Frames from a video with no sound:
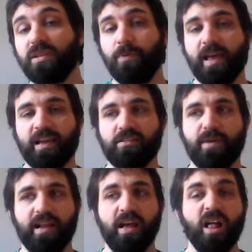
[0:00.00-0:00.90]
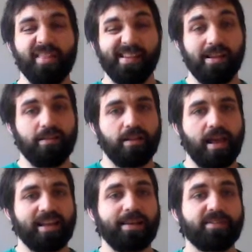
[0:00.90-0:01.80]
play extra mana. The
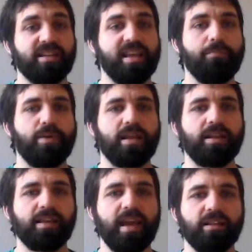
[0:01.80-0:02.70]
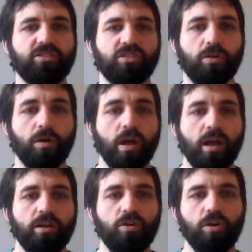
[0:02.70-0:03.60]
exception here being negate. So
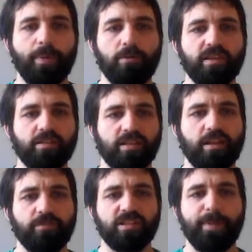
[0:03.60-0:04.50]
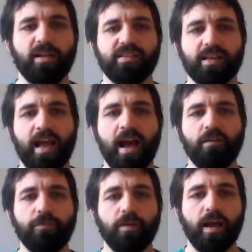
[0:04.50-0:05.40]
knowing about the different spells they could
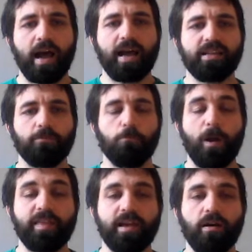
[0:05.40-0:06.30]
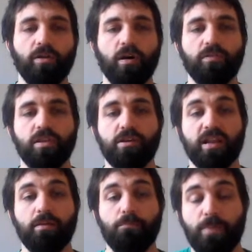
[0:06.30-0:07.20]
have and whether or not you
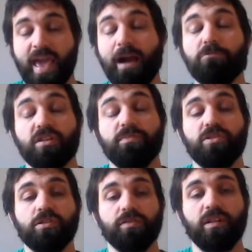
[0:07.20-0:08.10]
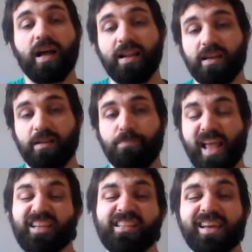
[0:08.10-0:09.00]
can pay out with them is useful, and it can
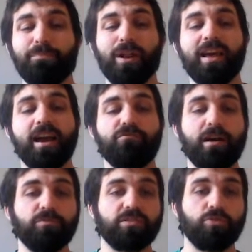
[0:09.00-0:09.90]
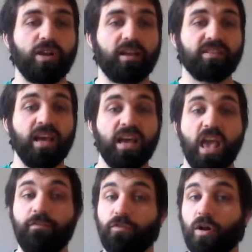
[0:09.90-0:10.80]
potentially let you play around some tricks.
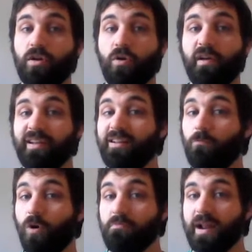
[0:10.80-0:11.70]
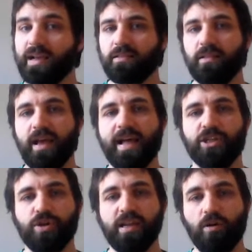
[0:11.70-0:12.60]
If you've got an alright little 1 mana
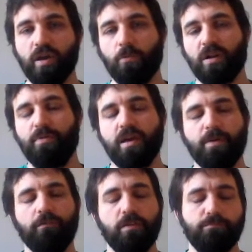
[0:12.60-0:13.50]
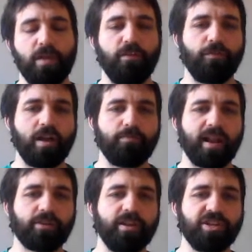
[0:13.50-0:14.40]
trick, or you want to play a big beefy 5 mana
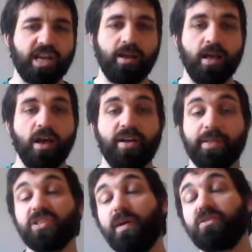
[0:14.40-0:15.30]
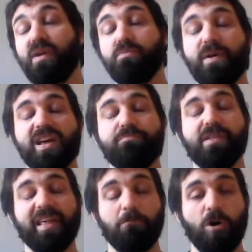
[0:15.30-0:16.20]
creature, it sometimes might be better to play
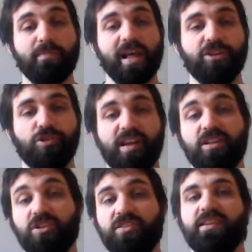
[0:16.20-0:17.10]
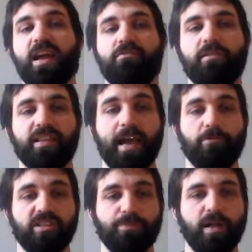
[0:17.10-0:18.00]
that 1 mana trick just to get around the
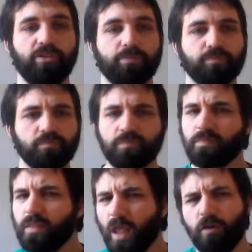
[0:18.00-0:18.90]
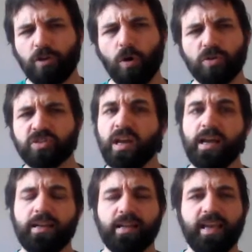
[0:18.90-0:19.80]
counter spells. Of course,
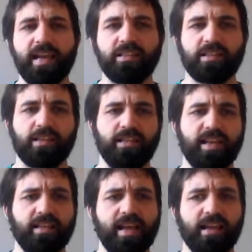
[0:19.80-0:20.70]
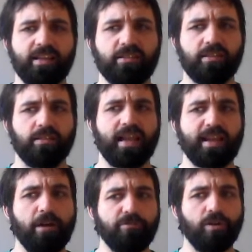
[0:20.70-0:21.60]
negate can
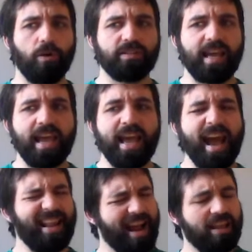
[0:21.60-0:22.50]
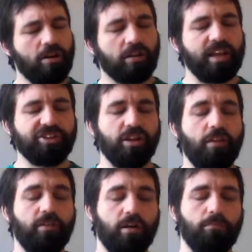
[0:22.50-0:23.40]
counter it all day, and anti-cognition, if
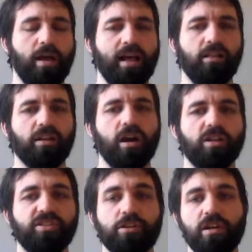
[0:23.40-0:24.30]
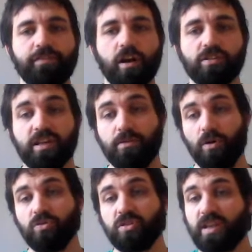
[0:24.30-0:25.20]
you've got a lot of cards in your graveyard, can
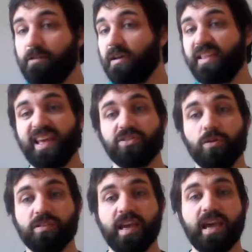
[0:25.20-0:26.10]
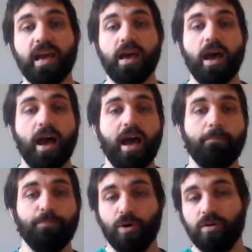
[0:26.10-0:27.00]
also counter things all day,
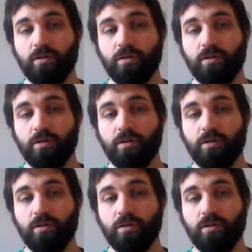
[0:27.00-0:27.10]
but